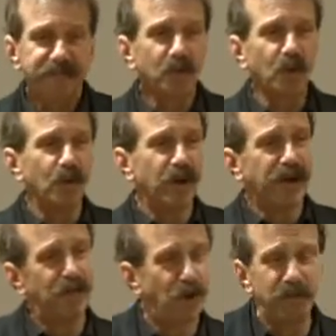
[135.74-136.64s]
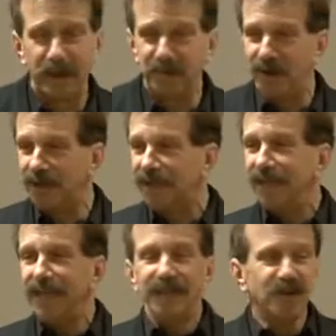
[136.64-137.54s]
When I wrote my book,
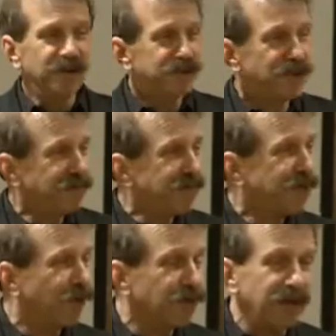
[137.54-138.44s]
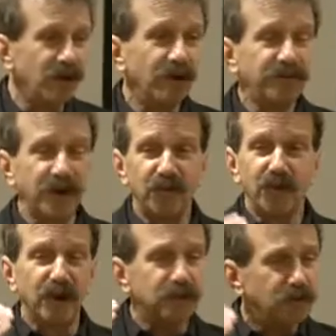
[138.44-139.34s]
Longevity Code, I know if I
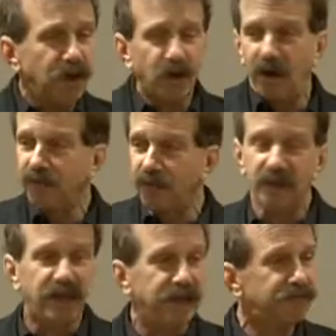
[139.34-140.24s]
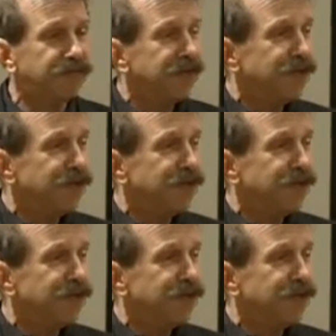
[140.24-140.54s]
wrote a long, awful life